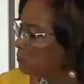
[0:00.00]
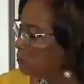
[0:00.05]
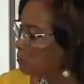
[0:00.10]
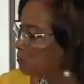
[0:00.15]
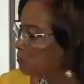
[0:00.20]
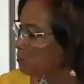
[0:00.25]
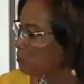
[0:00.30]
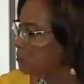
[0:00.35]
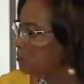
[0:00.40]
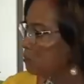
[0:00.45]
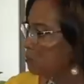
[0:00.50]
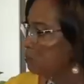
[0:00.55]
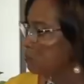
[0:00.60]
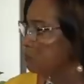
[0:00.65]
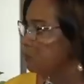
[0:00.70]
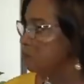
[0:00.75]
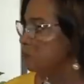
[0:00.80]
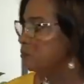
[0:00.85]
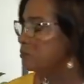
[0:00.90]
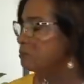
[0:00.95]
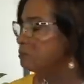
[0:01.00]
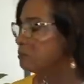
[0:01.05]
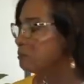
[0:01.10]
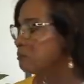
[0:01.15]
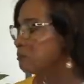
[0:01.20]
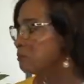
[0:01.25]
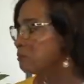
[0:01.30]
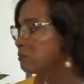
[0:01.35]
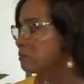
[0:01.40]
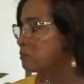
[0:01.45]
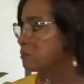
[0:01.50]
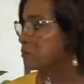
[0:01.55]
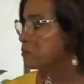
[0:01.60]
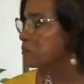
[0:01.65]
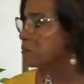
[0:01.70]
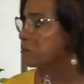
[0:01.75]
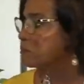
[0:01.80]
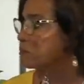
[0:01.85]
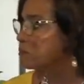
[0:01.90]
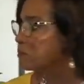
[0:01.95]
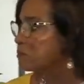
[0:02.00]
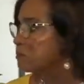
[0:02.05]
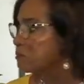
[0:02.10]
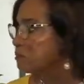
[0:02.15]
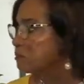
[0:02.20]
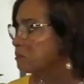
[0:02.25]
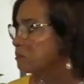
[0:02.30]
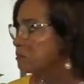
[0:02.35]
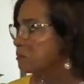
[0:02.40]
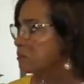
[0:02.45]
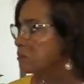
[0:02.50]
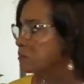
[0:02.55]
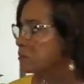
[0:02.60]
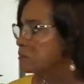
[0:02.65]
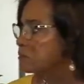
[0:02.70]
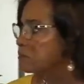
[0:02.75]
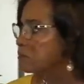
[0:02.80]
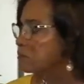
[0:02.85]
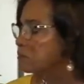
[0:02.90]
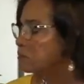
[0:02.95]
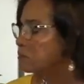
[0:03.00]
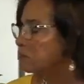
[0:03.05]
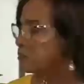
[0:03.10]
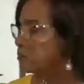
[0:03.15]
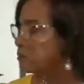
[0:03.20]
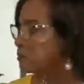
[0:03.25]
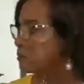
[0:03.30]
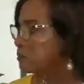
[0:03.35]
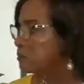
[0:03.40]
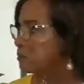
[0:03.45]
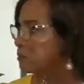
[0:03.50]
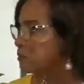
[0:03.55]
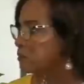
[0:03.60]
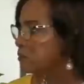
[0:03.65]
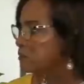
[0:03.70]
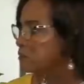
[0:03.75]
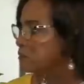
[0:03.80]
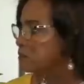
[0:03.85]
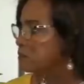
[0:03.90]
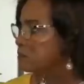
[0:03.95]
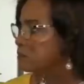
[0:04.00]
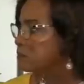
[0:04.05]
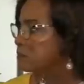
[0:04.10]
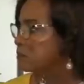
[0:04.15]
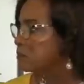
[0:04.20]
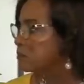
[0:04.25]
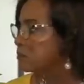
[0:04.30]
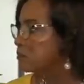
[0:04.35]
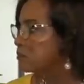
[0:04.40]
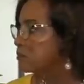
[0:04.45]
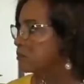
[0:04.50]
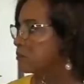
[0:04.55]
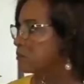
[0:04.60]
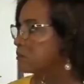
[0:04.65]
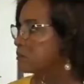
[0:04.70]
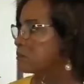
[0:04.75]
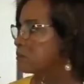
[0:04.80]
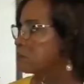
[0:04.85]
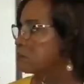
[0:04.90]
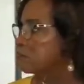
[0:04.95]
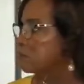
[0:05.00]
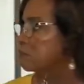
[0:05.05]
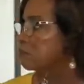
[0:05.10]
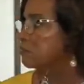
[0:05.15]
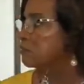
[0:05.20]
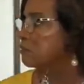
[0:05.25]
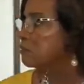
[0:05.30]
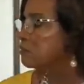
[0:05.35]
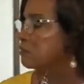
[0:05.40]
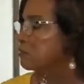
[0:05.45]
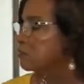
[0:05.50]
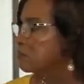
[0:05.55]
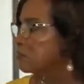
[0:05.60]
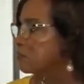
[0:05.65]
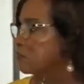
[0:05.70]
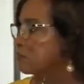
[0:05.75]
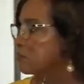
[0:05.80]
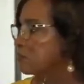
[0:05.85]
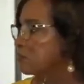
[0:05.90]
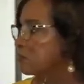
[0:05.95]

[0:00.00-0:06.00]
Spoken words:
This person isn't speaking.